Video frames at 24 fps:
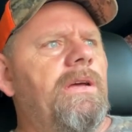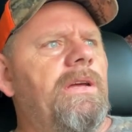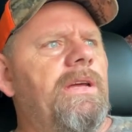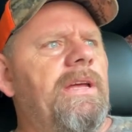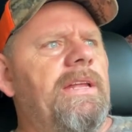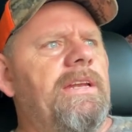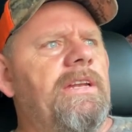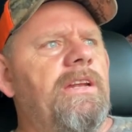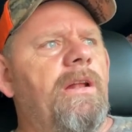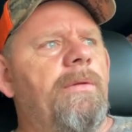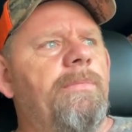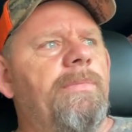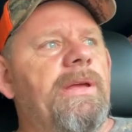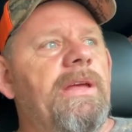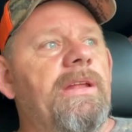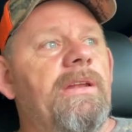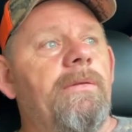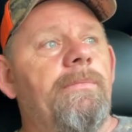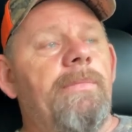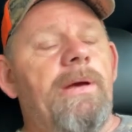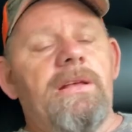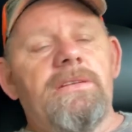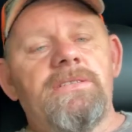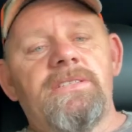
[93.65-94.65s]
ended up getting
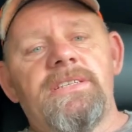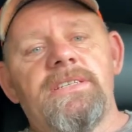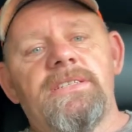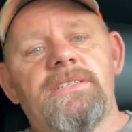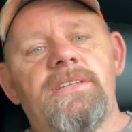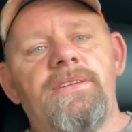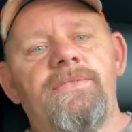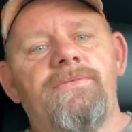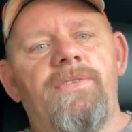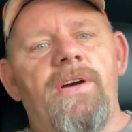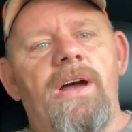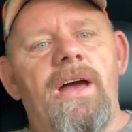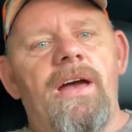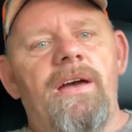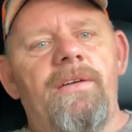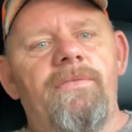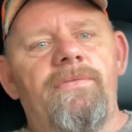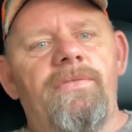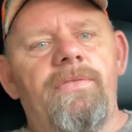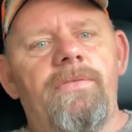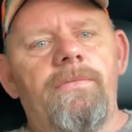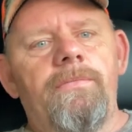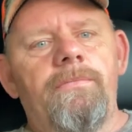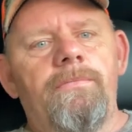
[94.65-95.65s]
about
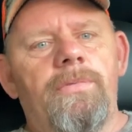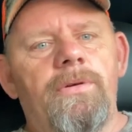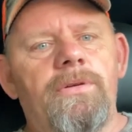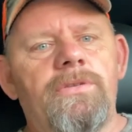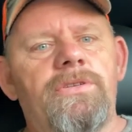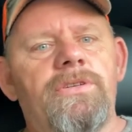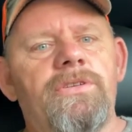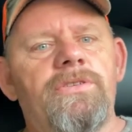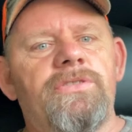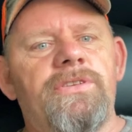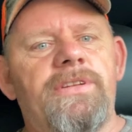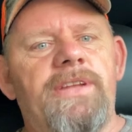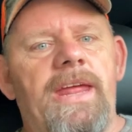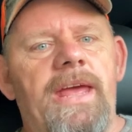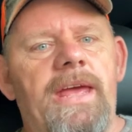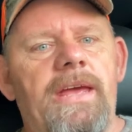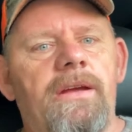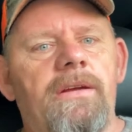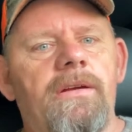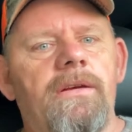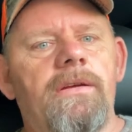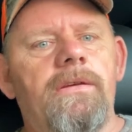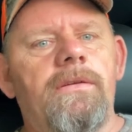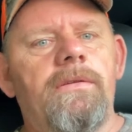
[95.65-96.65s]
65 bushels an
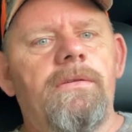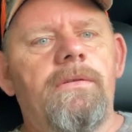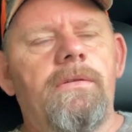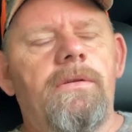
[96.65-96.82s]
acre,